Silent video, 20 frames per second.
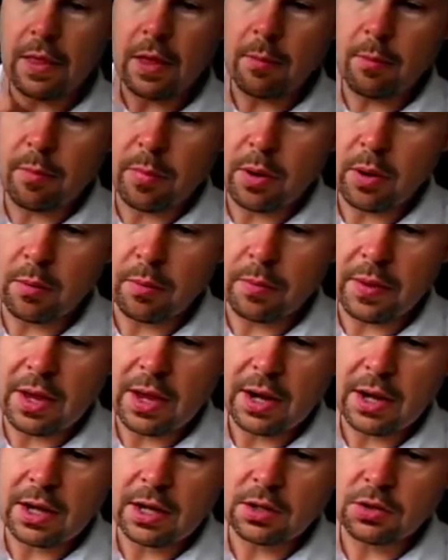and then pop
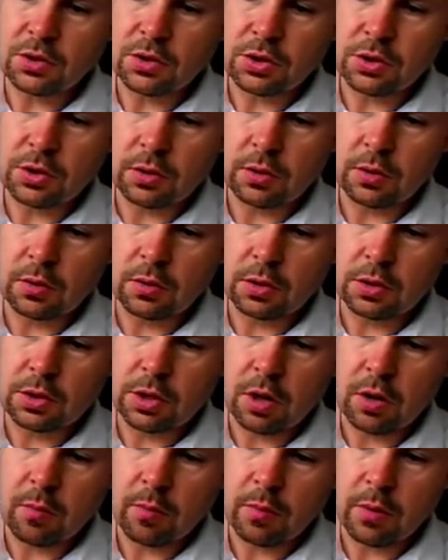that into the
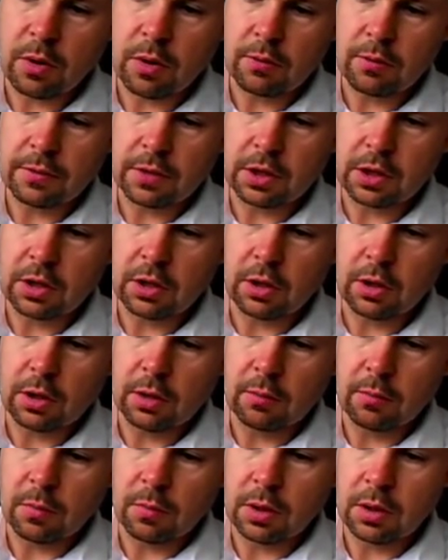top of your
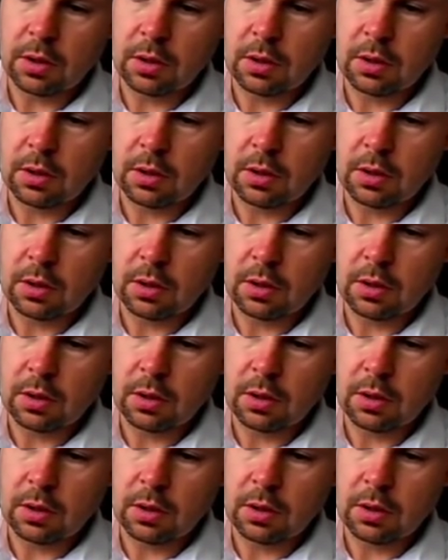column.